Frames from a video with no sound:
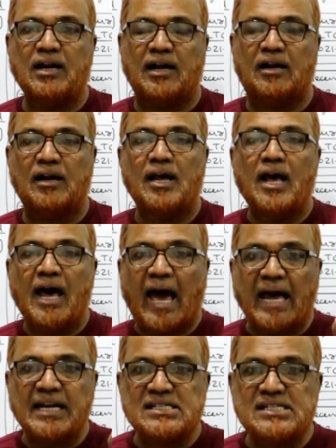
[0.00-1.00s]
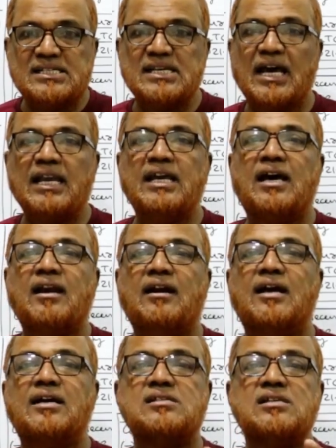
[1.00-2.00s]
100 and sale year
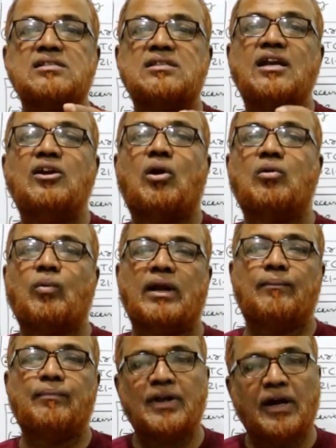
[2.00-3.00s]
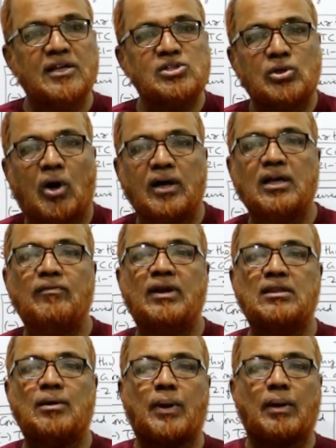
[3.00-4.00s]
index is 301. It is not given
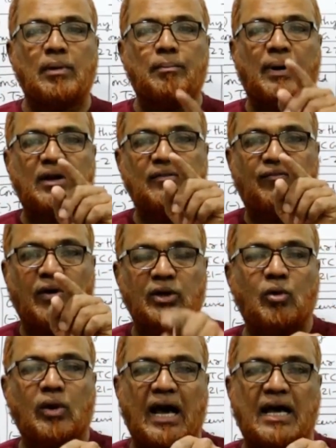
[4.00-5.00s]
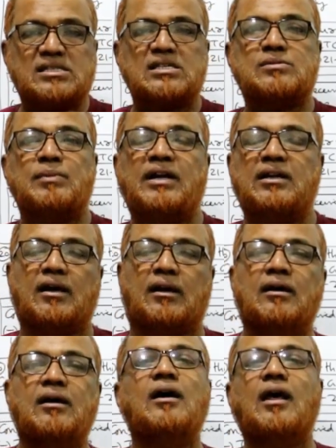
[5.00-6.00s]
in the problem but for your assessment
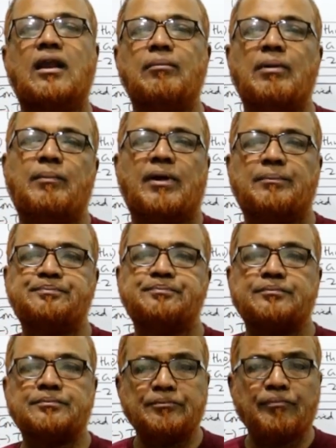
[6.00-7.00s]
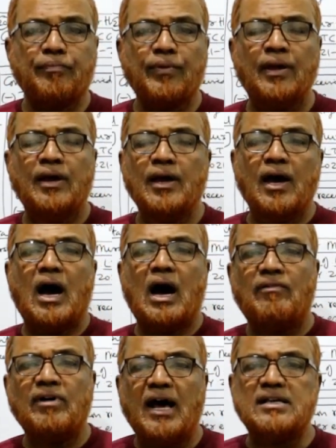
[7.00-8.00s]
year remember.
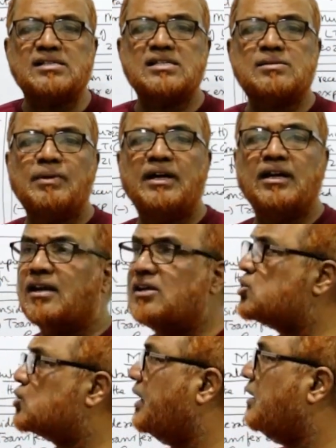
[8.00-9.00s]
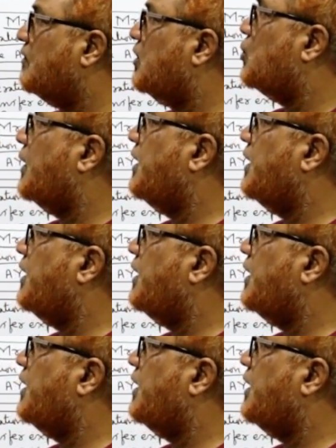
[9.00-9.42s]
Our assessment year is twenty one